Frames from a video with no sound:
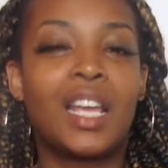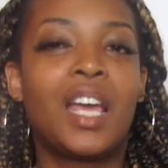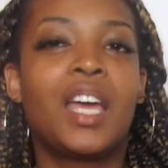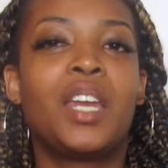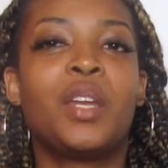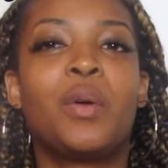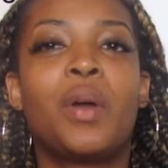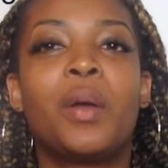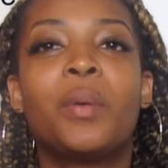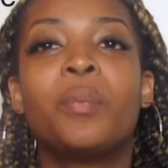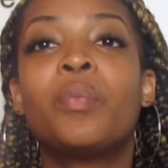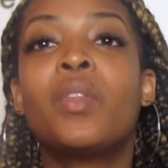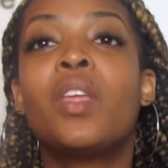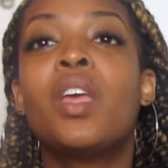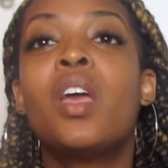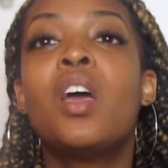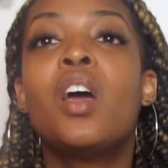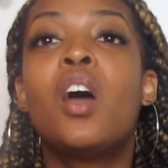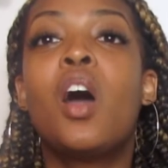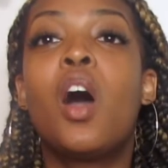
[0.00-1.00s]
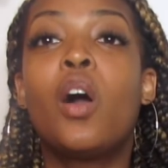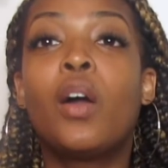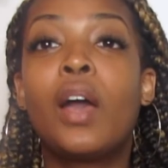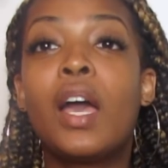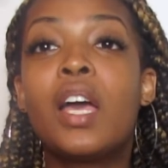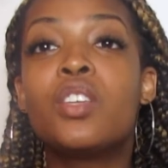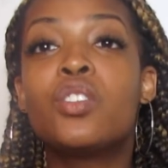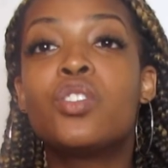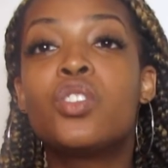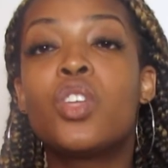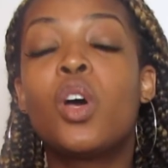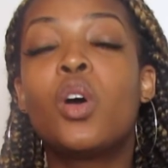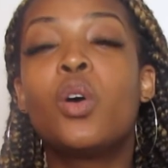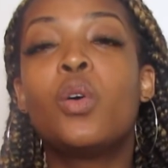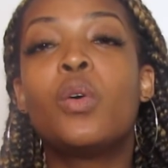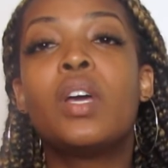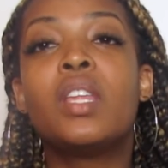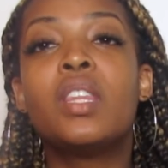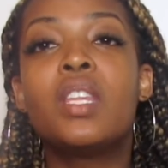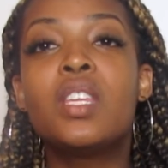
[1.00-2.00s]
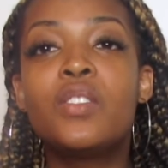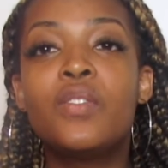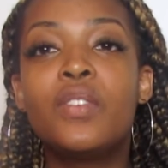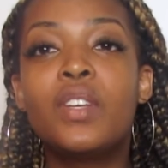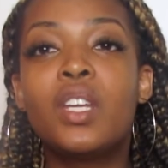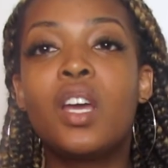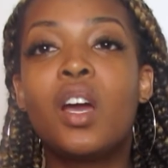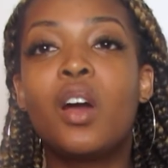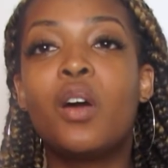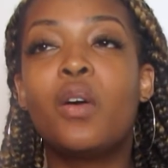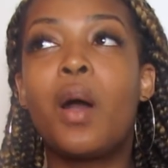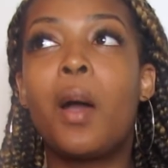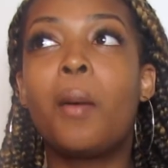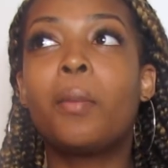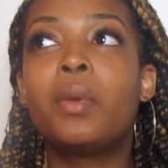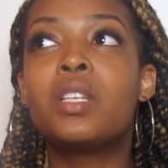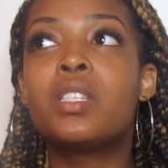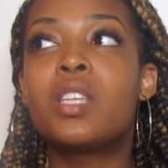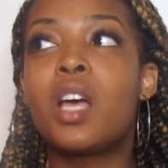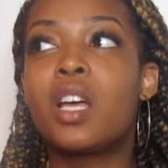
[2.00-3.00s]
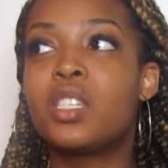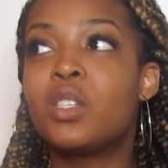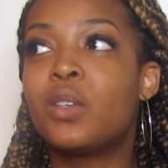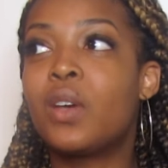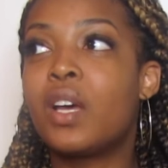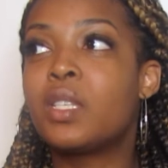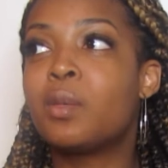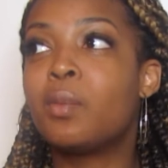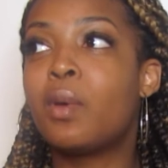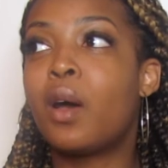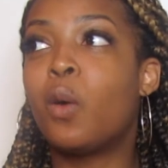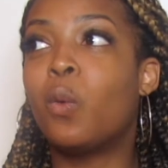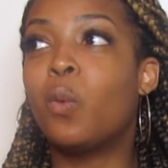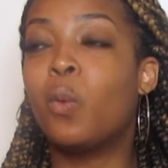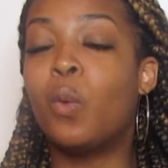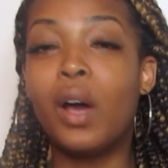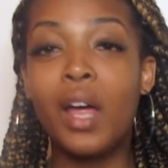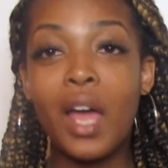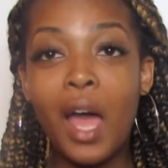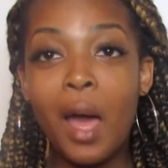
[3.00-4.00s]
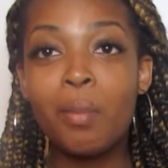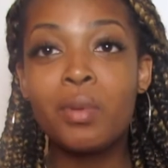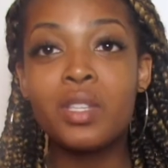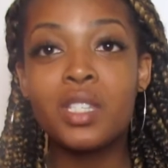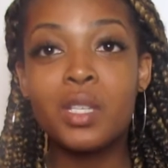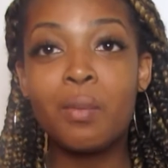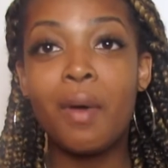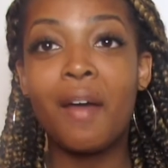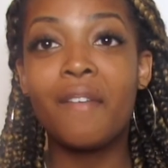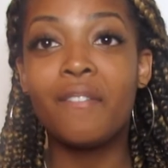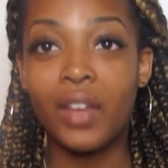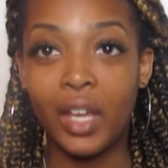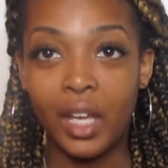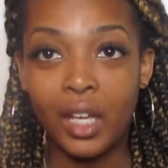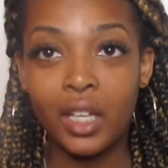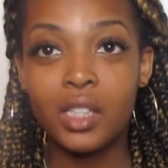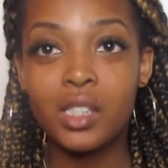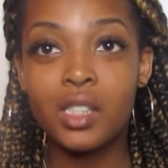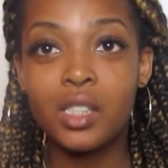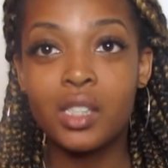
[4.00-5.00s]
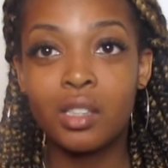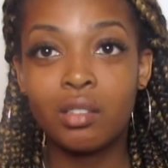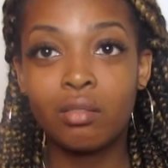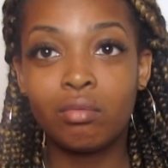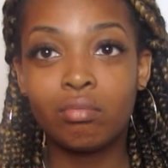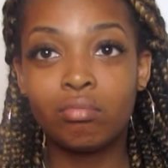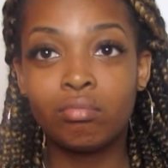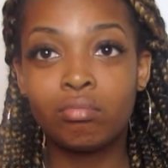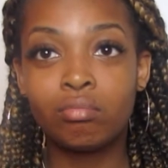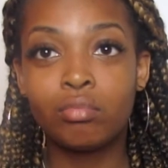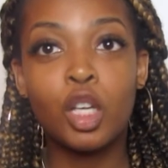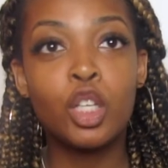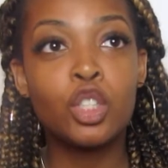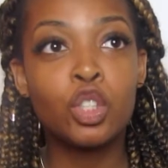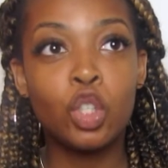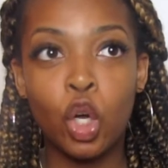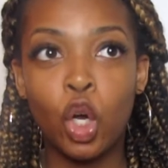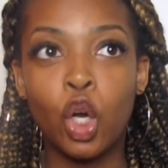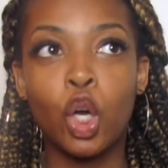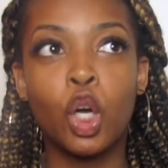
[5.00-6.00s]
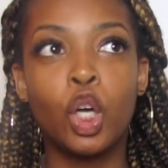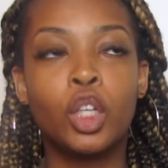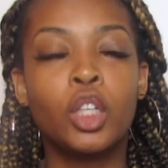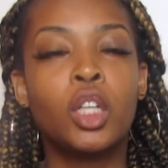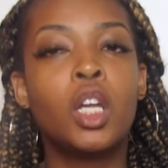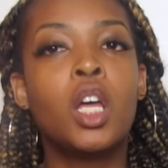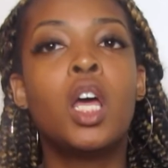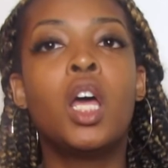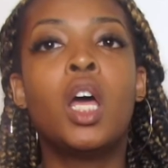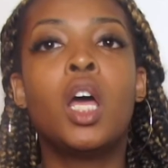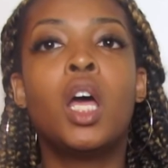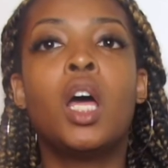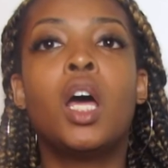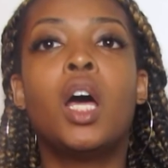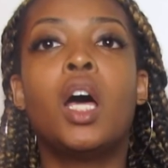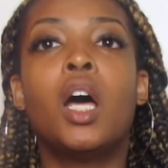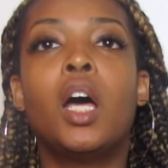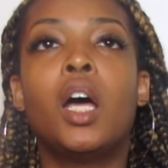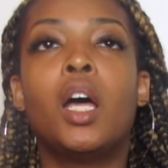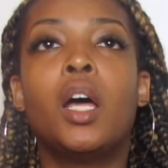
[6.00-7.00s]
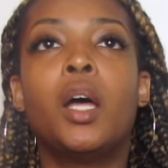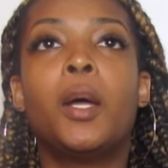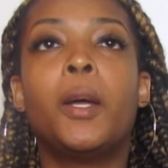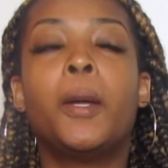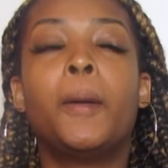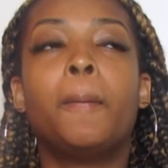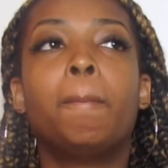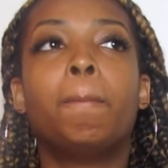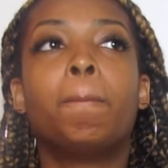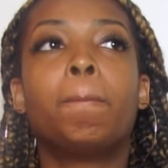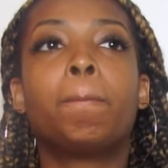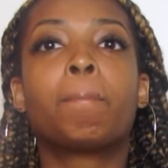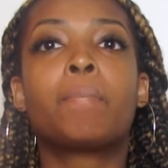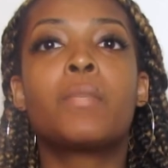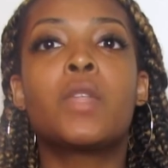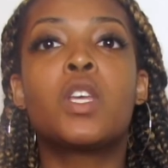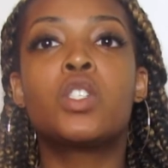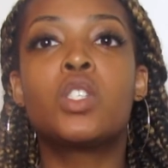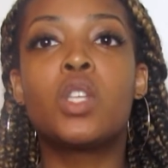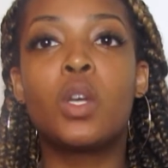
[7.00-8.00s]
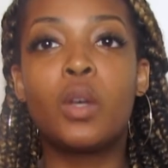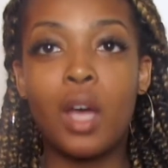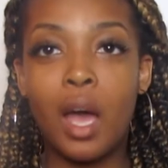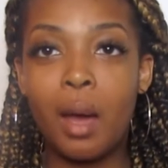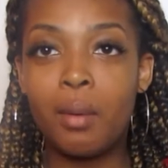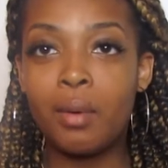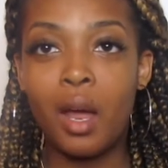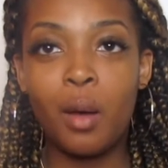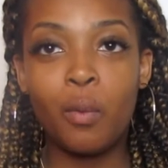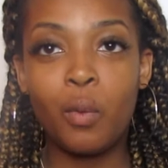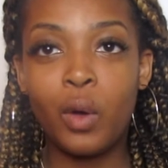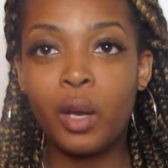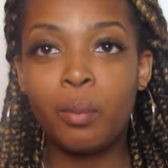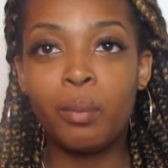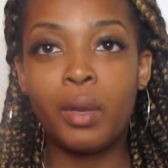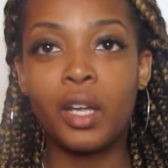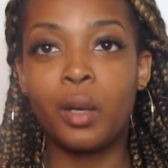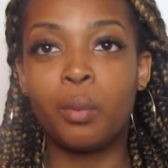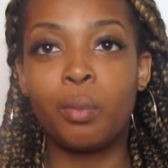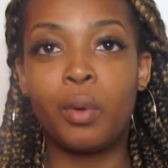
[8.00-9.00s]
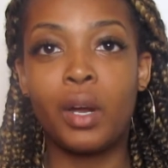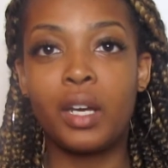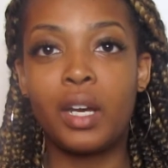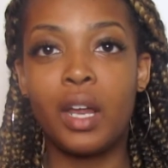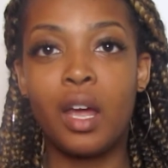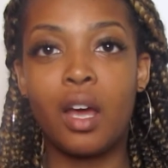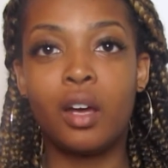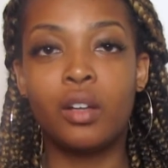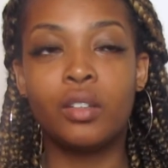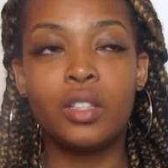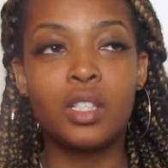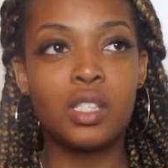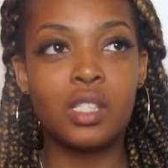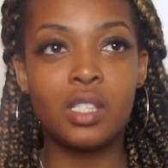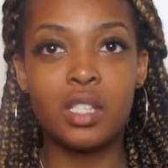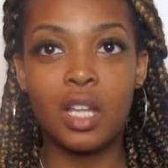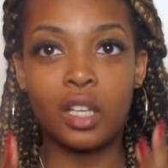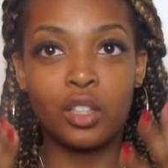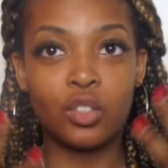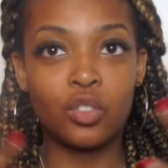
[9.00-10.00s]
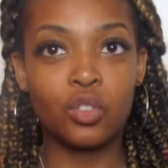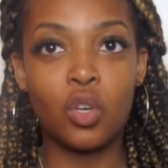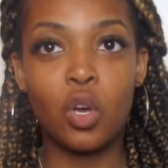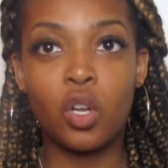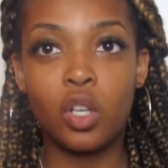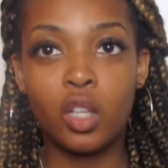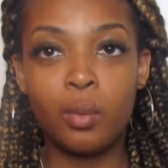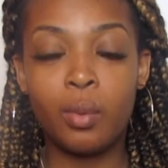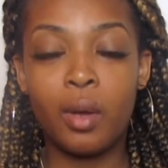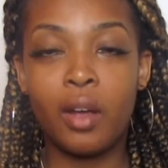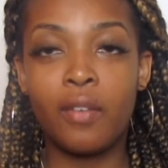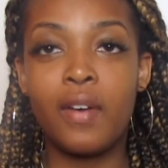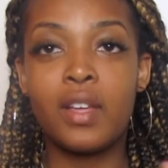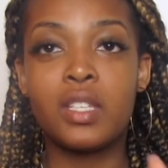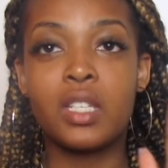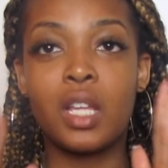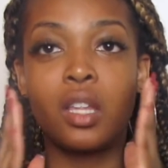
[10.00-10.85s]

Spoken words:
Anyway, okay, so in this video, I'm gonna talk to you guys about what happened to my face. Cause girl, so I'm not wearing makeup right now. This is like totally bare face.